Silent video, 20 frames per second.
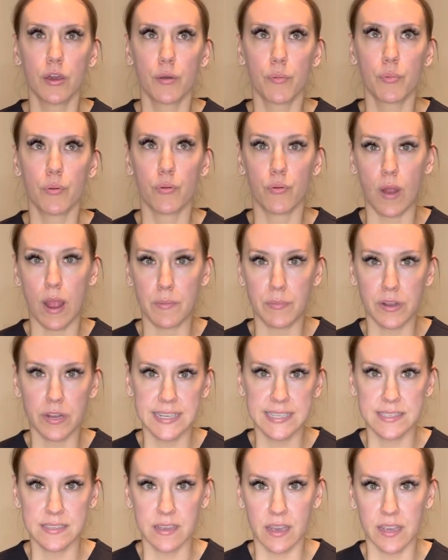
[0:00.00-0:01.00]
primary
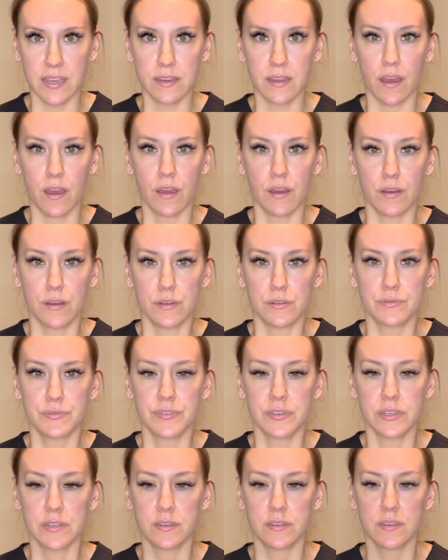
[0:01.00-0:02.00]
site of
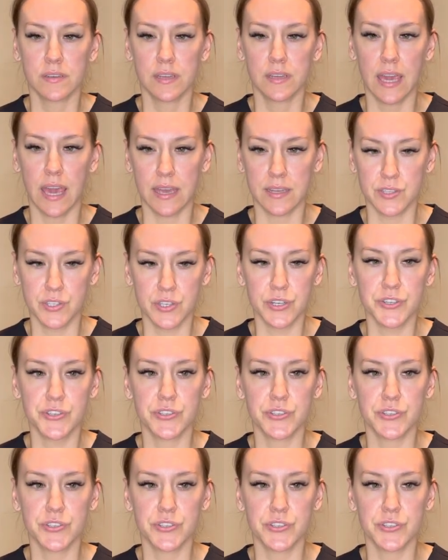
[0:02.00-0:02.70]
cancer.